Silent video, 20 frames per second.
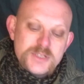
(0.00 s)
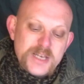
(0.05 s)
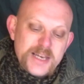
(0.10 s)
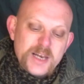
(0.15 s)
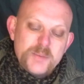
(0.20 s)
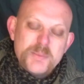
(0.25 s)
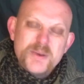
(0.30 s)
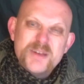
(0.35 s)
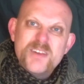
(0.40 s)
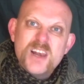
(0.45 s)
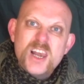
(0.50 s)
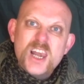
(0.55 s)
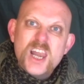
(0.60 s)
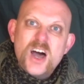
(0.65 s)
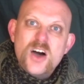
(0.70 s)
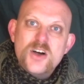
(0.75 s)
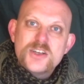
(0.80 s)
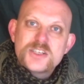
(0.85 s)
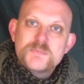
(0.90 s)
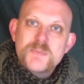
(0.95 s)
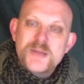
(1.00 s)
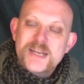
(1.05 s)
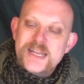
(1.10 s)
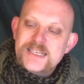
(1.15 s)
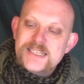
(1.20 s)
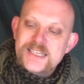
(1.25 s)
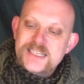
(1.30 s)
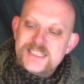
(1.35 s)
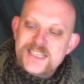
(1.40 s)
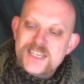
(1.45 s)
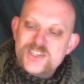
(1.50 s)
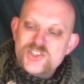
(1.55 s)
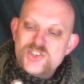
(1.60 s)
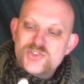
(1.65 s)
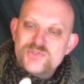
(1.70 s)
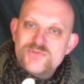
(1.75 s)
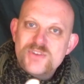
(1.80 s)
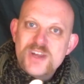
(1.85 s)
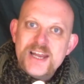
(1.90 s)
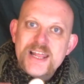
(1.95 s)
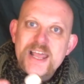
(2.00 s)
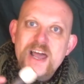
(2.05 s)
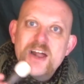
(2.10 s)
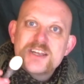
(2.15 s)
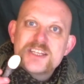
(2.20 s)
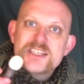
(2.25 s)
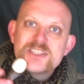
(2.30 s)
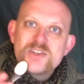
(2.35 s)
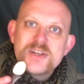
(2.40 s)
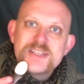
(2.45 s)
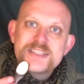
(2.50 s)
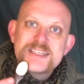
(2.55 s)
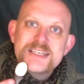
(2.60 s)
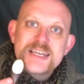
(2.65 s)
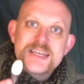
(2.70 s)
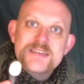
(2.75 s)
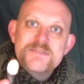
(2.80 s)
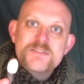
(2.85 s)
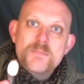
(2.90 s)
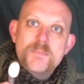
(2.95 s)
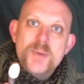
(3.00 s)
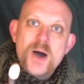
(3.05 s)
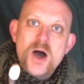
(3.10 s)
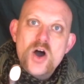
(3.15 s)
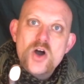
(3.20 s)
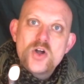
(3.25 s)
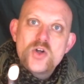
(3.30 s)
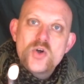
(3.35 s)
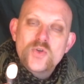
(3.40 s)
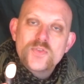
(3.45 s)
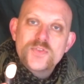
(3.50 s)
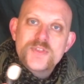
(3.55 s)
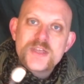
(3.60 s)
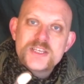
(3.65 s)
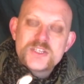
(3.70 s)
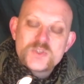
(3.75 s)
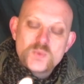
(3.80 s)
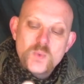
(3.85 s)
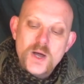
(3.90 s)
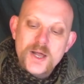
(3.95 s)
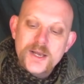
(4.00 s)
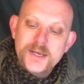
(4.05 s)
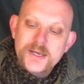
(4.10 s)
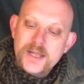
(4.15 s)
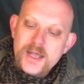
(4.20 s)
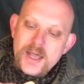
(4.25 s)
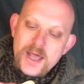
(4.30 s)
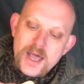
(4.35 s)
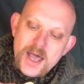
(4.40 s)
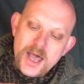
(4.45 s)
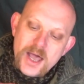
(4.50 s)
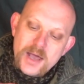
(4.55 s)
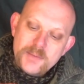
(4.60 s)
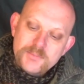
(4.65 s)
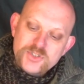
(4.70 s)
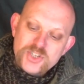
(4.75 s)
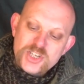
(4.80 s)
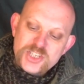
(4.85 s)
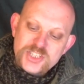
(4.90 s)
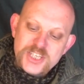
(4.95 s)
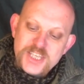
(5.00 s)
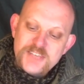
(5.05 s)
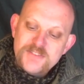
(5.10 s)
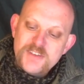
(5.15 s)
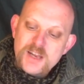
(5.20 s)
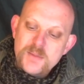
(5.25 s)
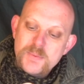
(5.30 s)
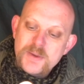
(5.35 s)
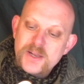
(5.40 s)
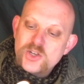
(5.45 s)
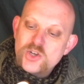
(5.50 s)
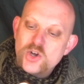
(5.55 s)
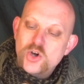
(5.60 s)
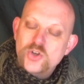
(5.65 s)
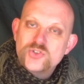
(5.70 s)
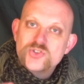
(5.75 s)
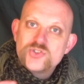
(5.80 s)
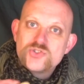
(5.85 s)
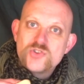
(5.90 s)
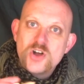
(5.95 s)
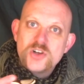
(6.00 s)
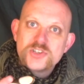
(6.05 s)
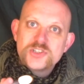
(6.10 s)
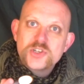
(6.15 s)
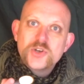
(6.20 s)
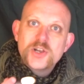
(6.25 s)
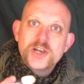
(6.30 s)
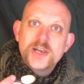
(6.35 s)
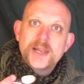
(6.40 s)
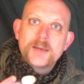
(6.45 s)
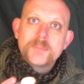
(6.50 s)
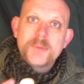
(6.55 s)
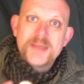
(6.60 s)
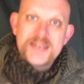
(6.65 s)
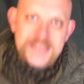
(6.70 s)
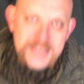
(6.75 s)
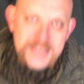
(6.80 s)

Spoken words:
a little bit of a last minute decision, really. I decided to leave the bark on this one just to give it a bit of contrast, look a little bit